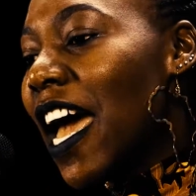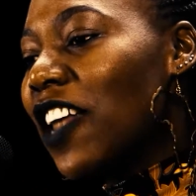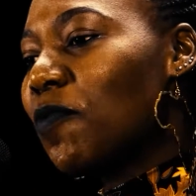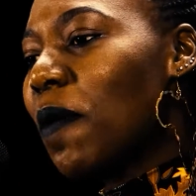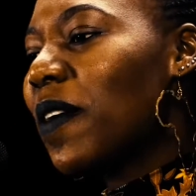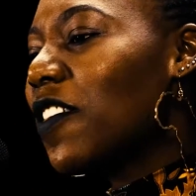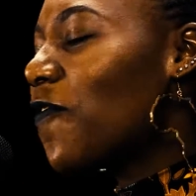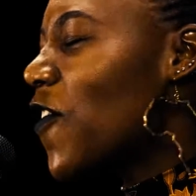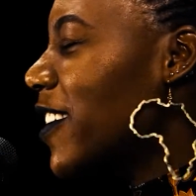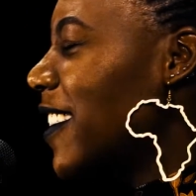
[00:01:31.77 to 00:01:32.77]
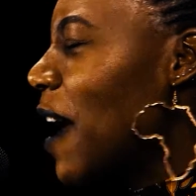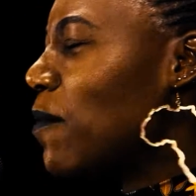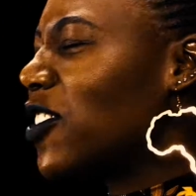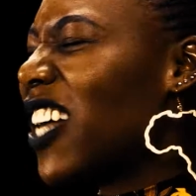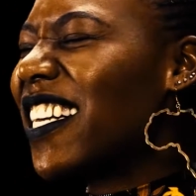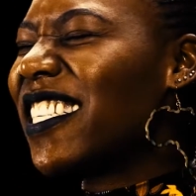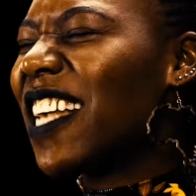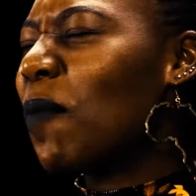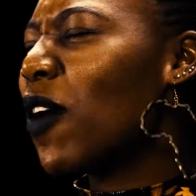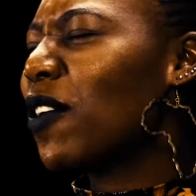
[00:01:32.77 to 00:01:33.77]
and remember the first time you touched
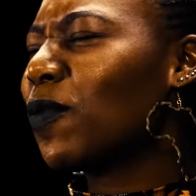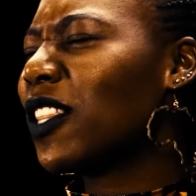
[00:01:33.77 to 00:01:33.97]
someone